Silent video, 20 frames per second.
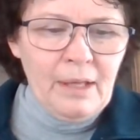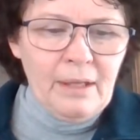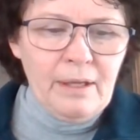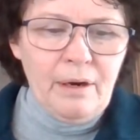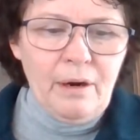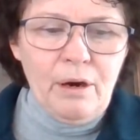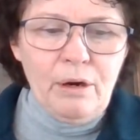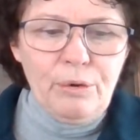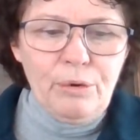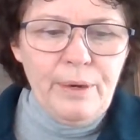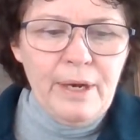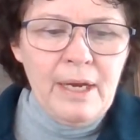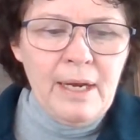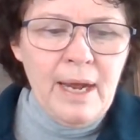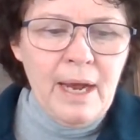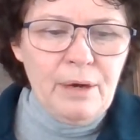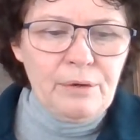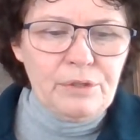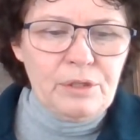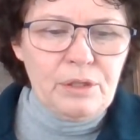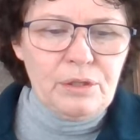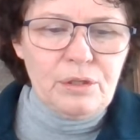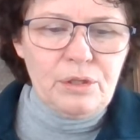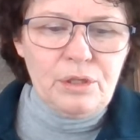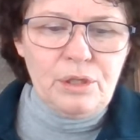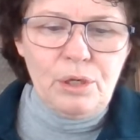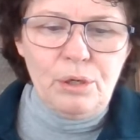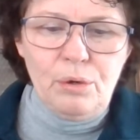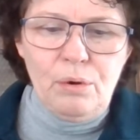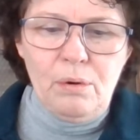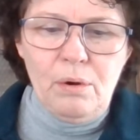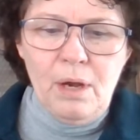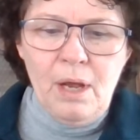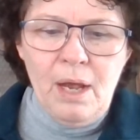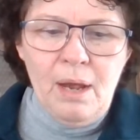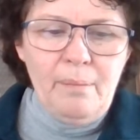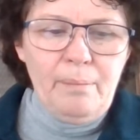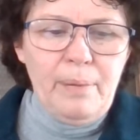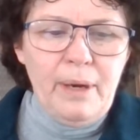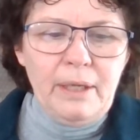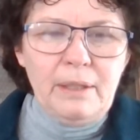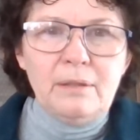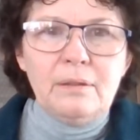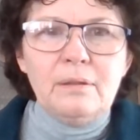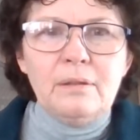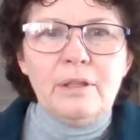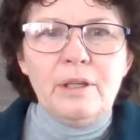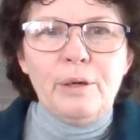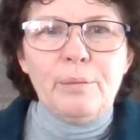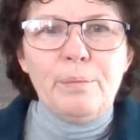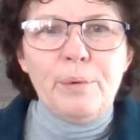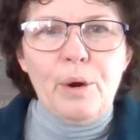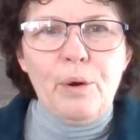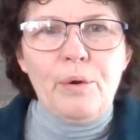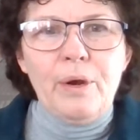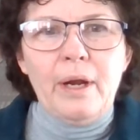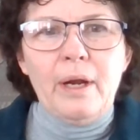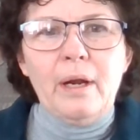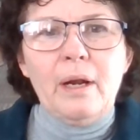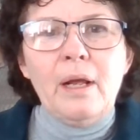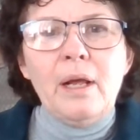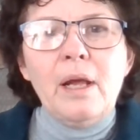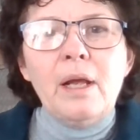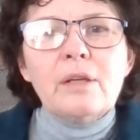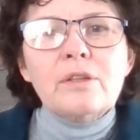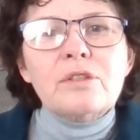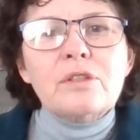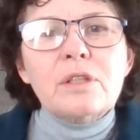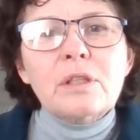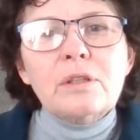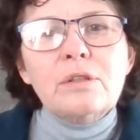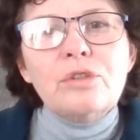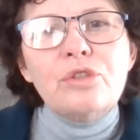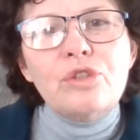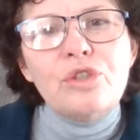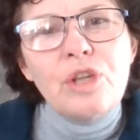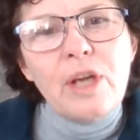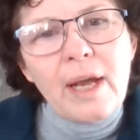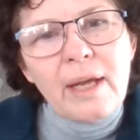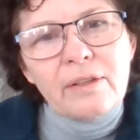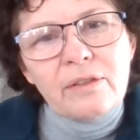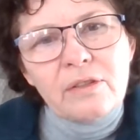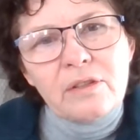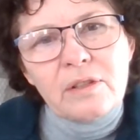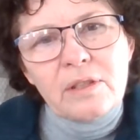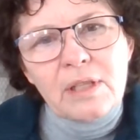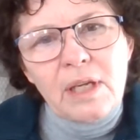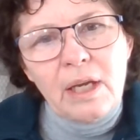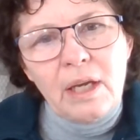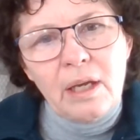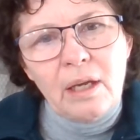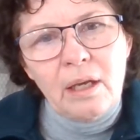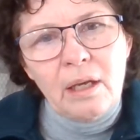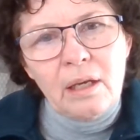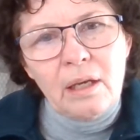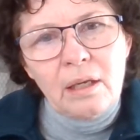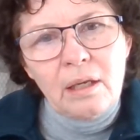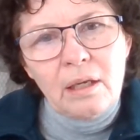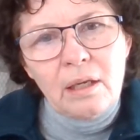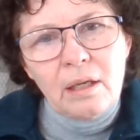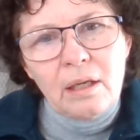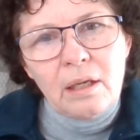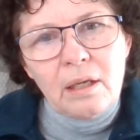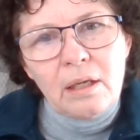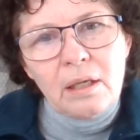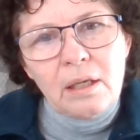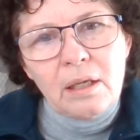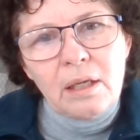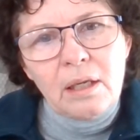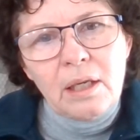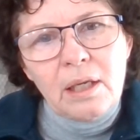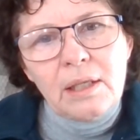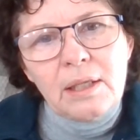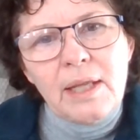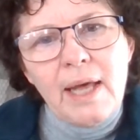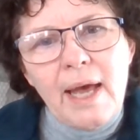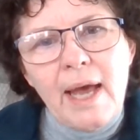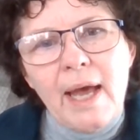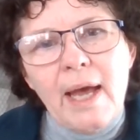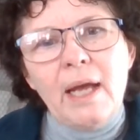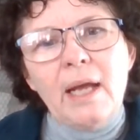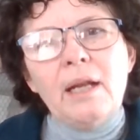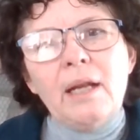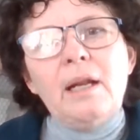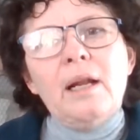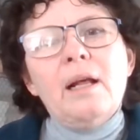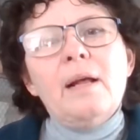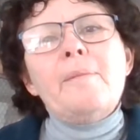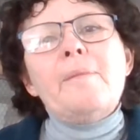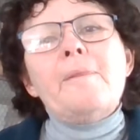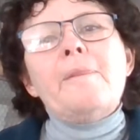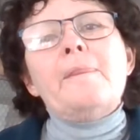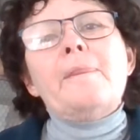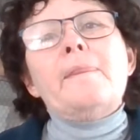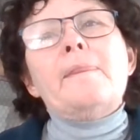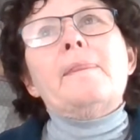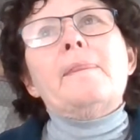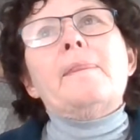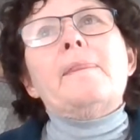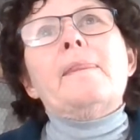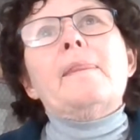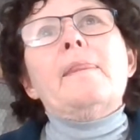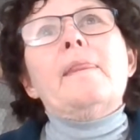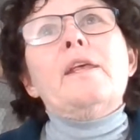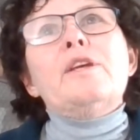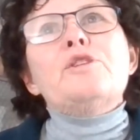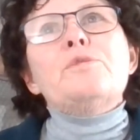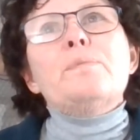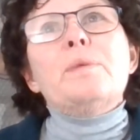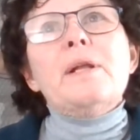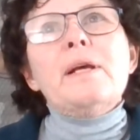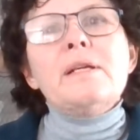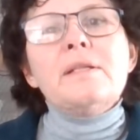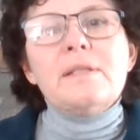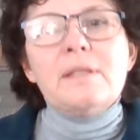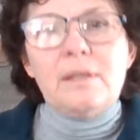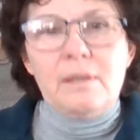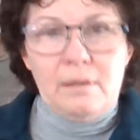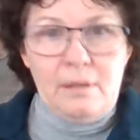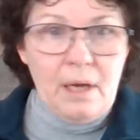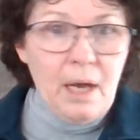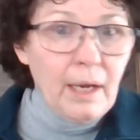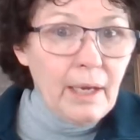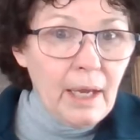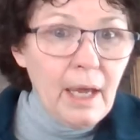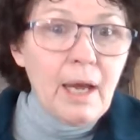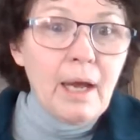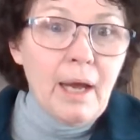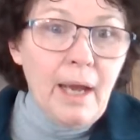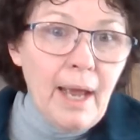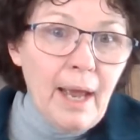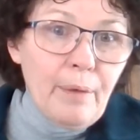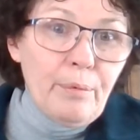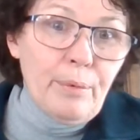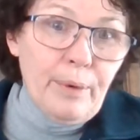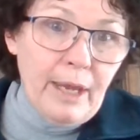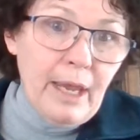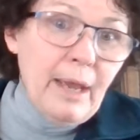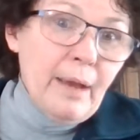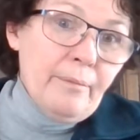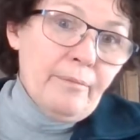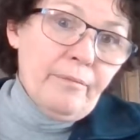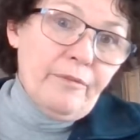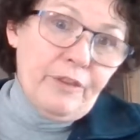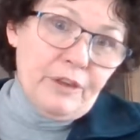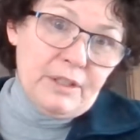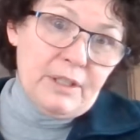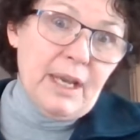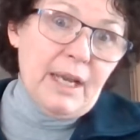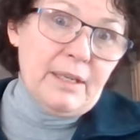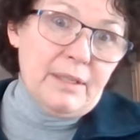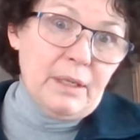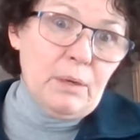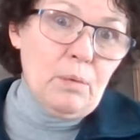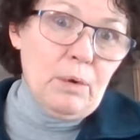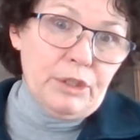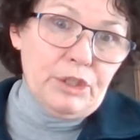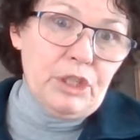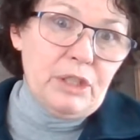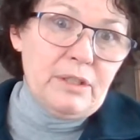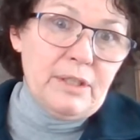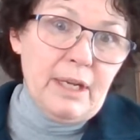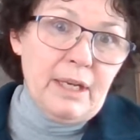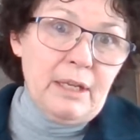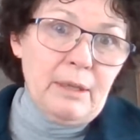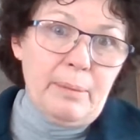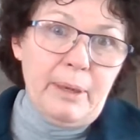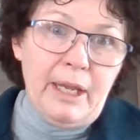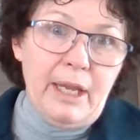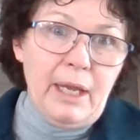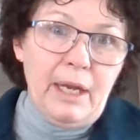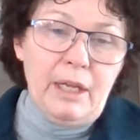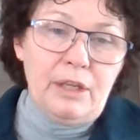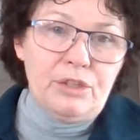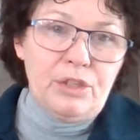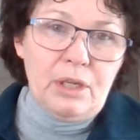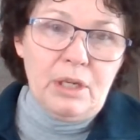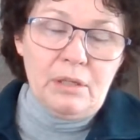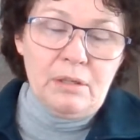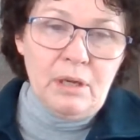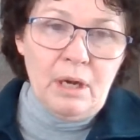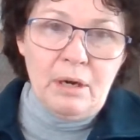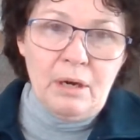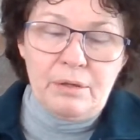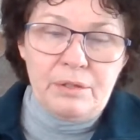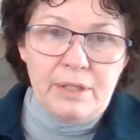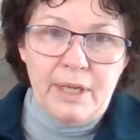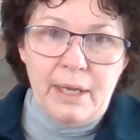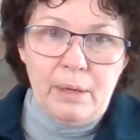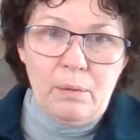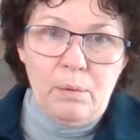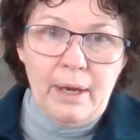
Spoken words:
There are greenhouses too, but they're broken, suggesting that this place, re-emphasizing what she said in the beginning, she doesn't understand